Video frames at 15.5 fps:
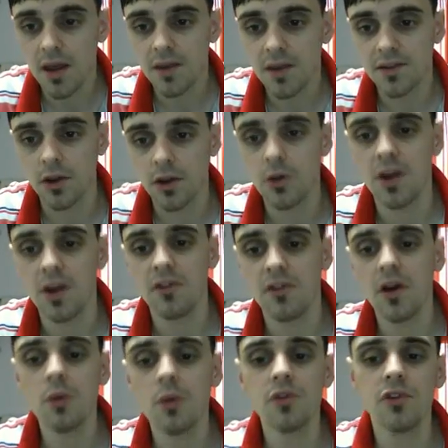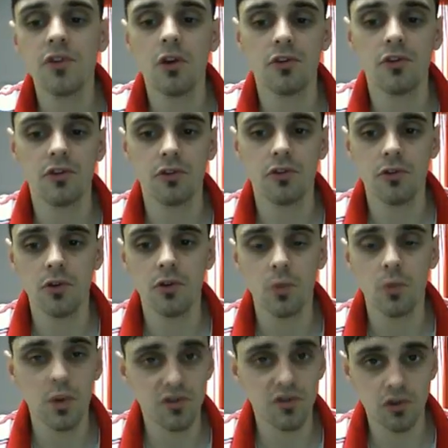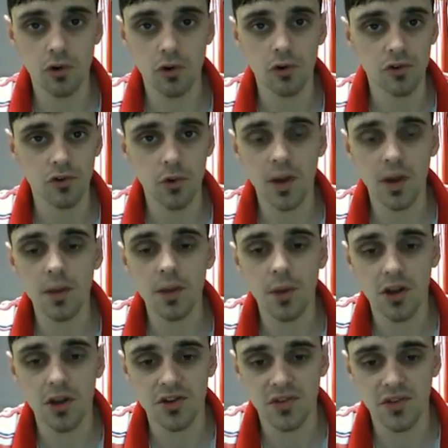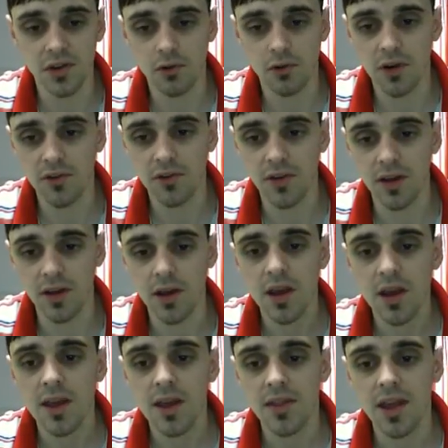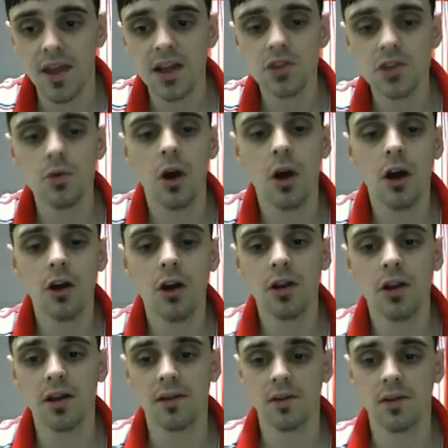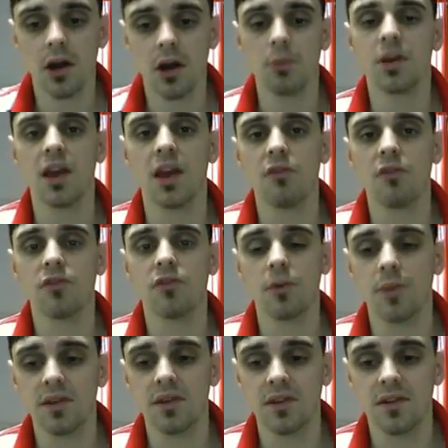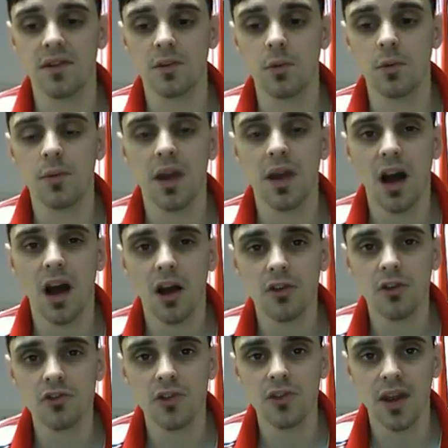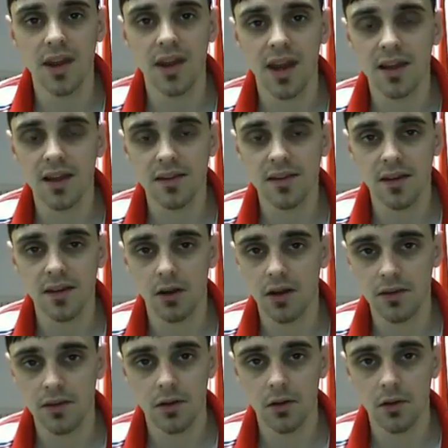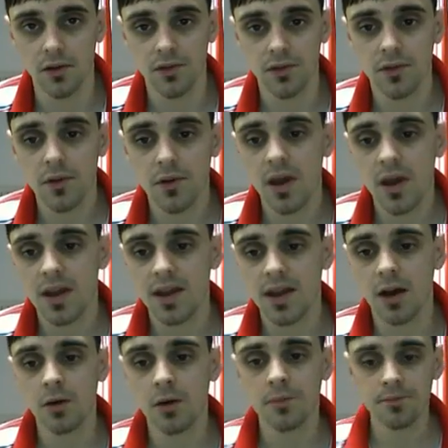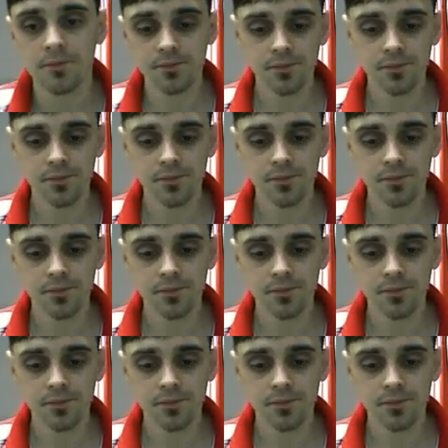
so if I was not to withdraw or do any purchasing or anything, the actual earnings I would get from this system would be $189. Now,